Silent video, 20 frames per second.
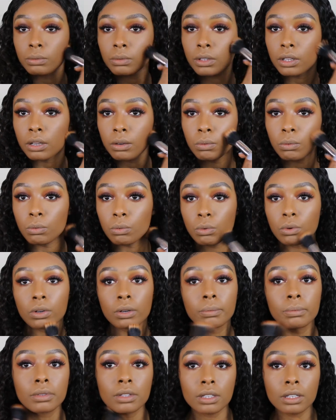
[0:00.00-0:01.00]
That
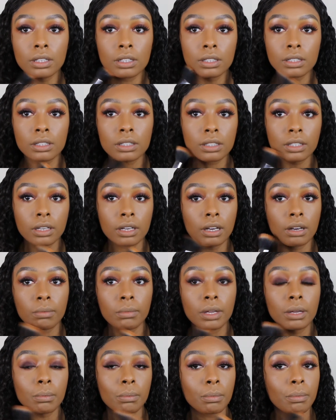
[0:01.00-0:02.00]
warmth is
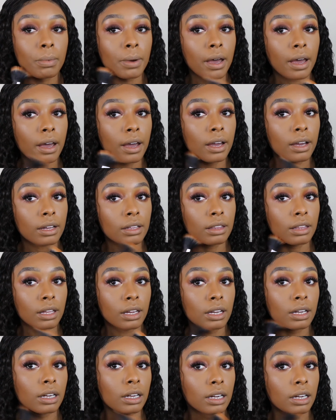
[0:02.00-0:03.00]
coming back,
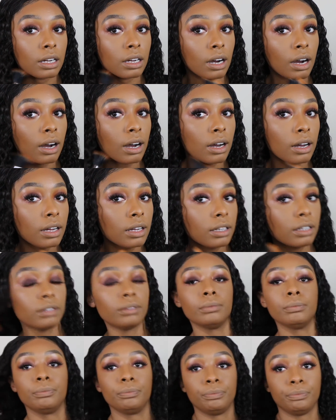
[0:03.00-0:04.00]
thank God.
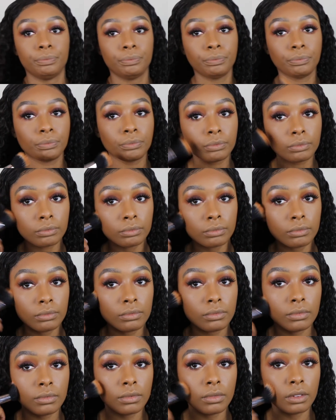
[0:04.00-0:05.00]

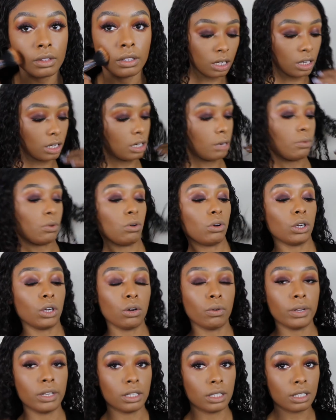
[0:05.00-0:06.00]
And I'm going to
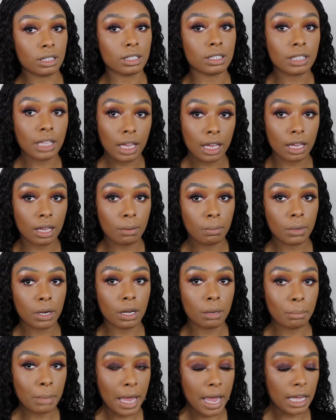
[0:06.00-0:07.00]
go into the same
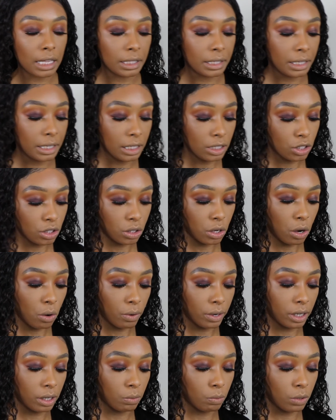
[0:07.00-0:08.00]
palette and just
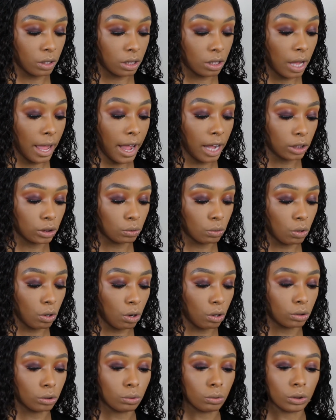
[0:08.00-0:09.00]
going in with the actual
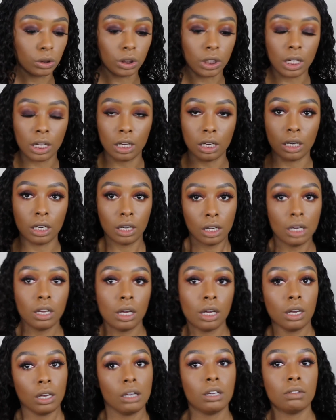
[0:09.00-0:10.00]
contour shade
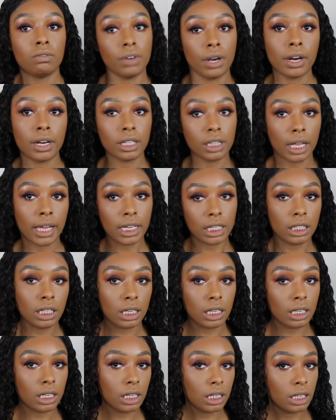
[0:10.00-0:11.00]
very
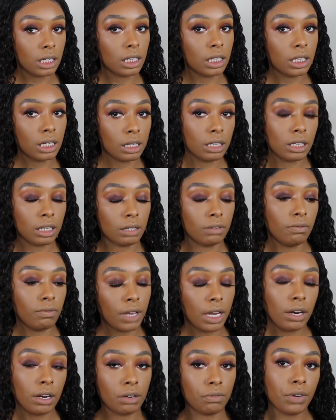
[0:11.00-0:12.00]
lightly,
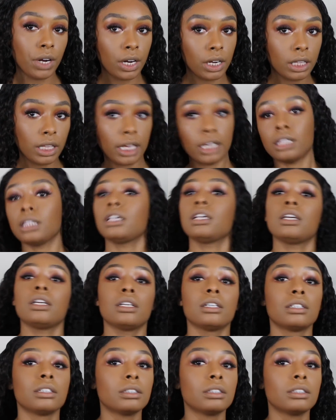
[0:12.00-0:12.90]
very, very lightly.